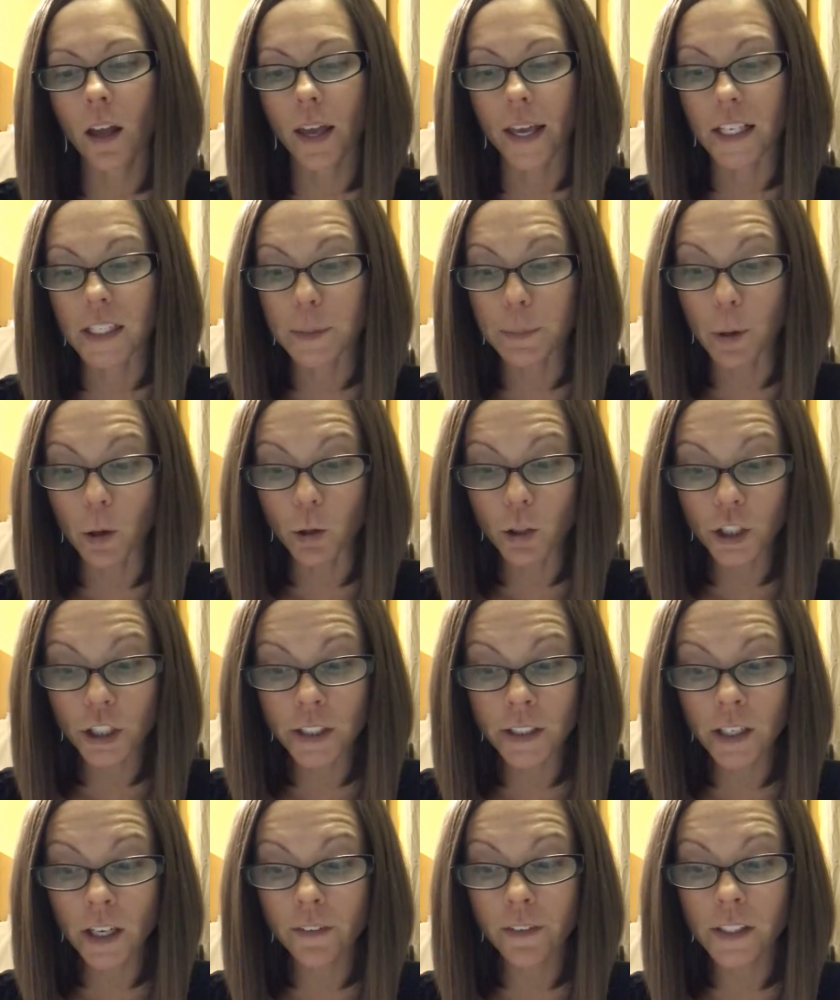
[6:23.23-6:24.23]

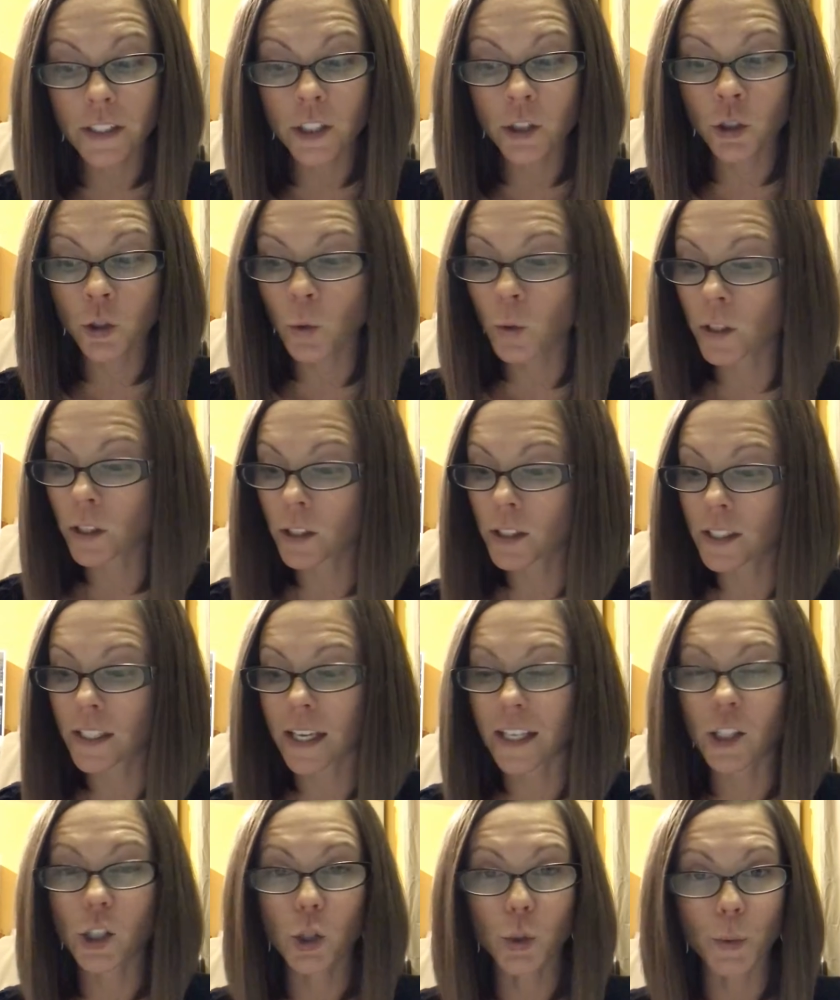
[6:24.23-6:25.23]
Expulsion of essential oils
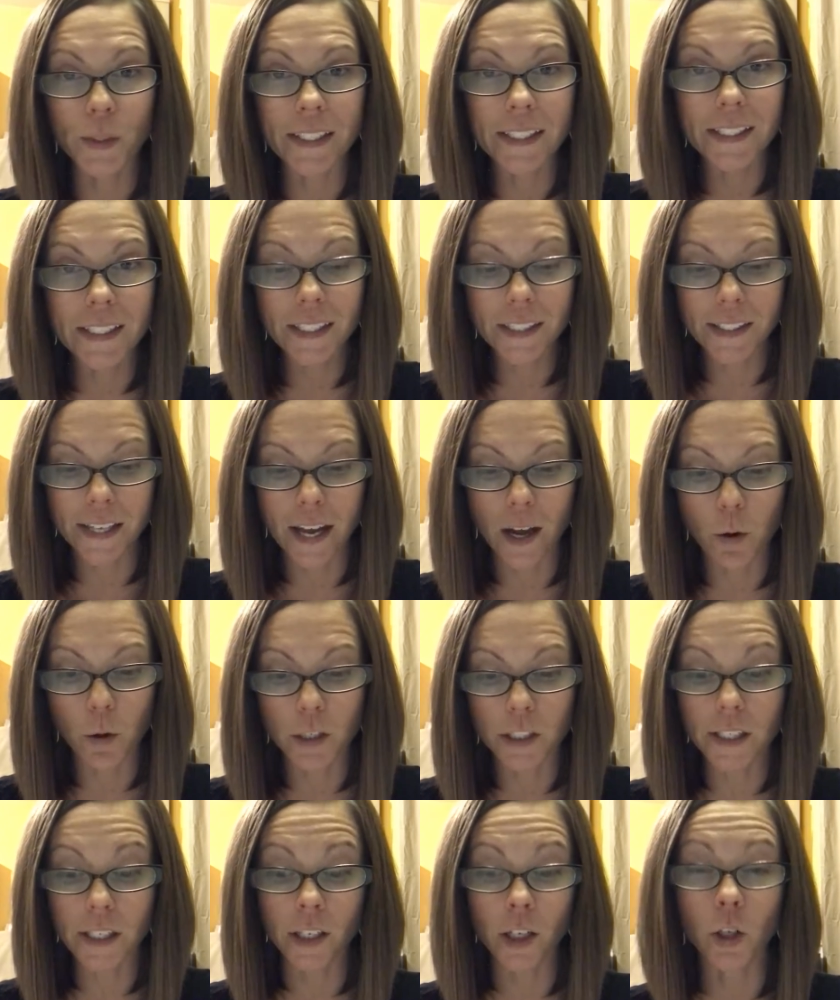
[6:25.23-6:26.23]
takes 3 to 6
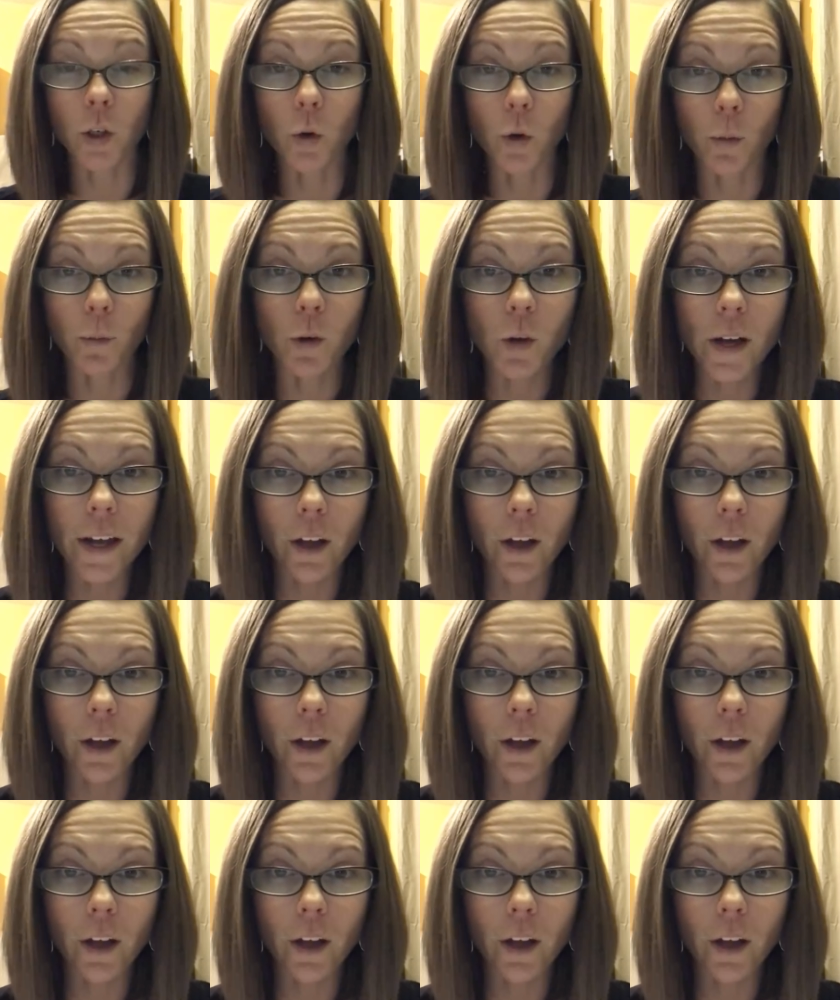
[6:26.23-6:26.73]
hours in a normal,